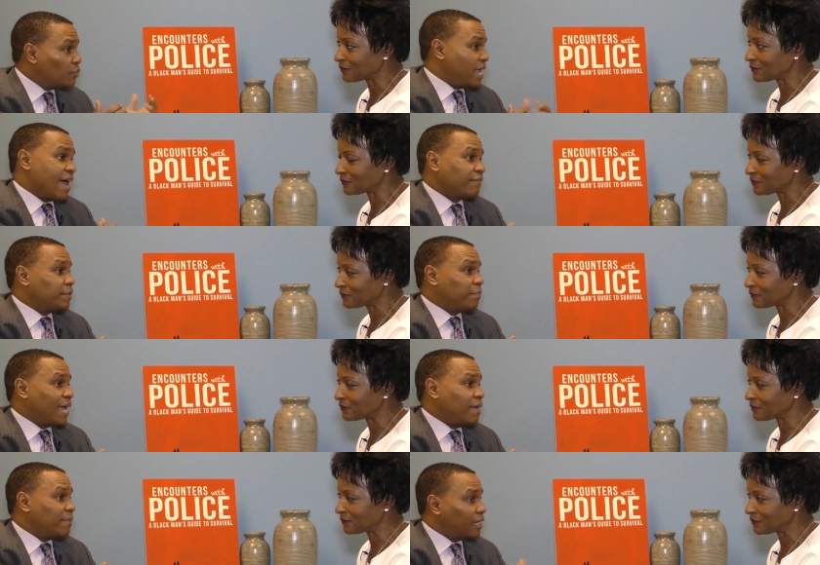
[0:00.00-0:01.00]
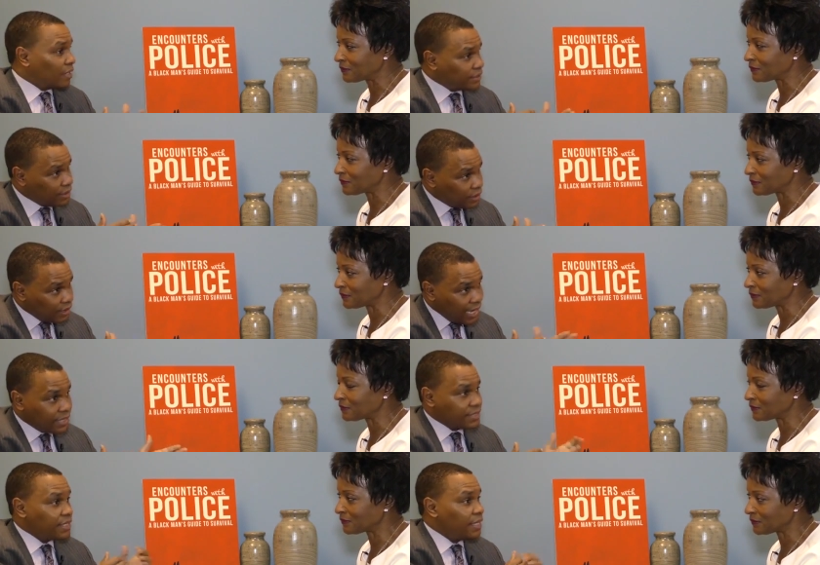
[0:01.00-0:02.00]
Speaker 1: we have to pay because mm-hmm. of the
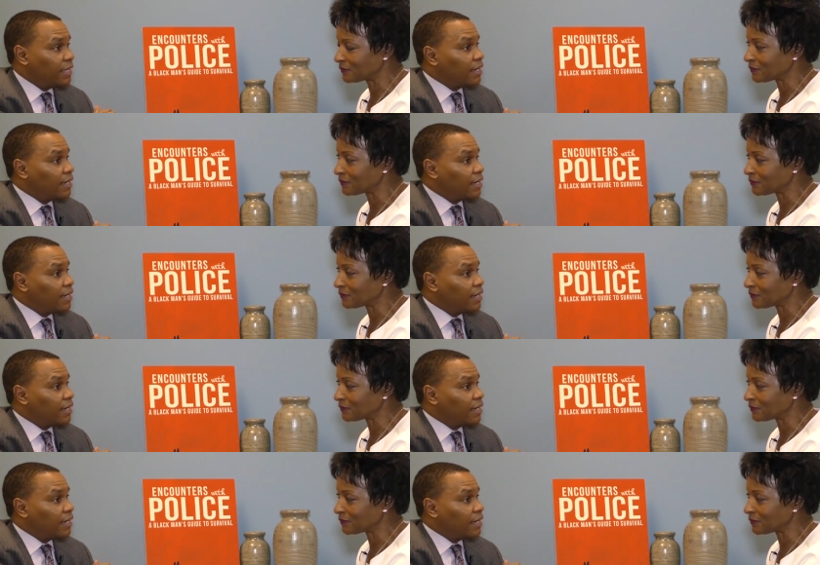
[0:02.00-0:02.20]
legacy